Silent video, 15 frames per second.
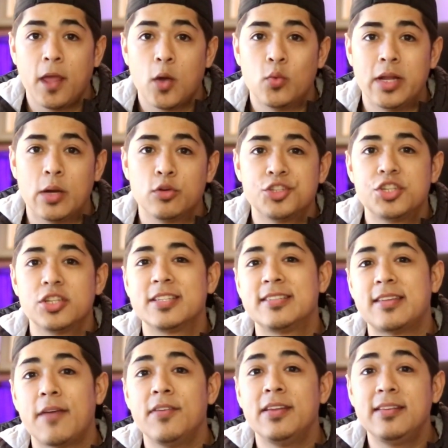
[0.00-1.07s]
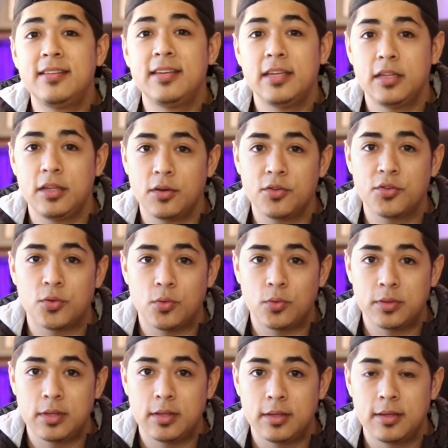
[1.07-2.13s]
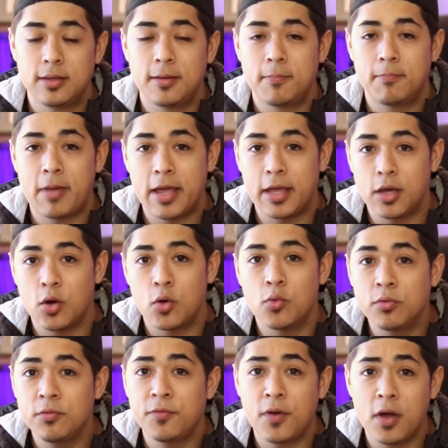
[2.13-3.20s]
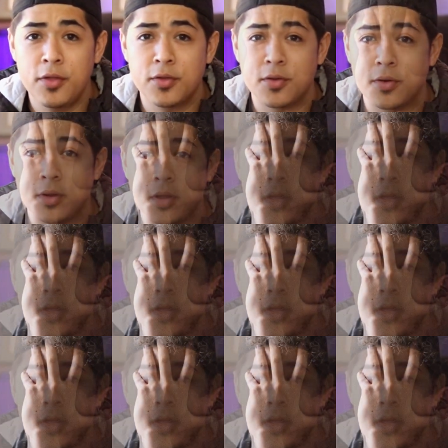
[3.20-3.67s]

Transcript: When I was just 17 years old, my own father